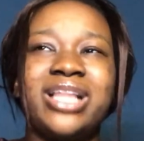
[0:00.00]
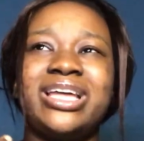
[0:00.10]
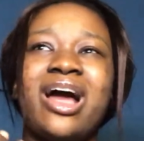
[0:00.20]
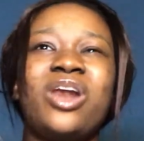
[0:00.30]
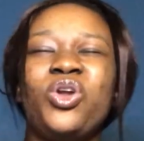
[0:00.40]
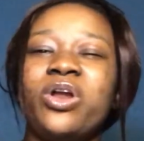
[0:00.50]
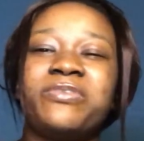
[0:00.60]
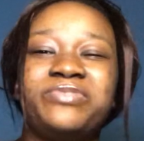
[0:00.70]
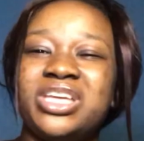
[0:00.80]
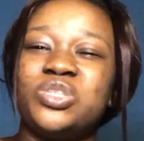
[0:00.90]
There are a lot
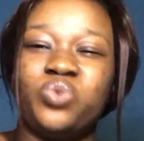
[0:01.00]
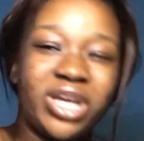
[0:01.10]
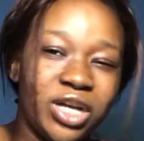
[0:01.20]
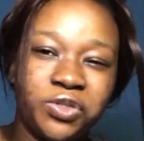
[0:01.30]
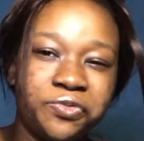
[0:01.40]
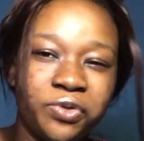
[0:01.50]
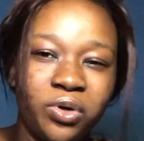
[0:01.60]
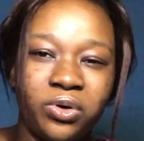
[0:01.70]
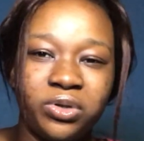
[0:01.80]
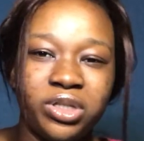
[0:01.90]
of things we can do for
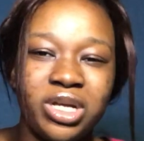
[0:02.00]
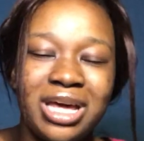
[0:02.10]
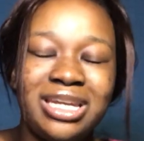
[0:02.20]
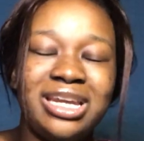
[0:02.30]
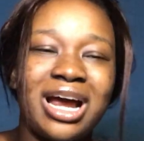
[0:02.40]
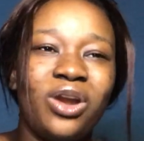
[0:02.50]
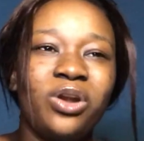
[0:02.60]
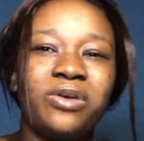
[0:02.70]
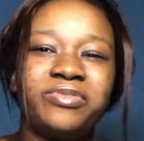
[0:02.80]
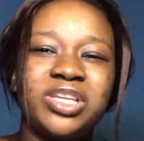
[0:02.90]
God. There are a
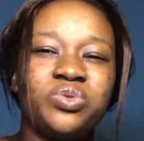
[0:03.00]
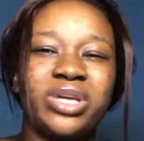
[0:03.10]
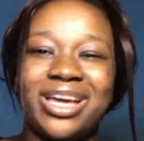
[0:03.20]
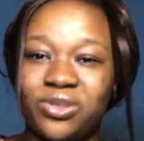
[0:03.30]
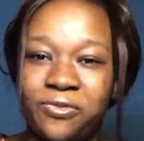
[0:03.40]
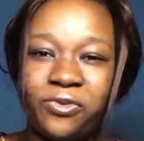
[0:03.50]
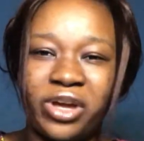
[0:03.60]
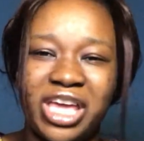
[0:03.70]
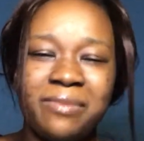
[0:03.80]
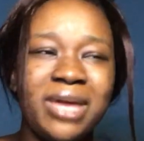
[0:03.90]
lot of things we can do for
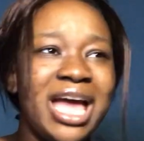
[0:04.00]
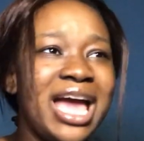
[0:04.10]
him.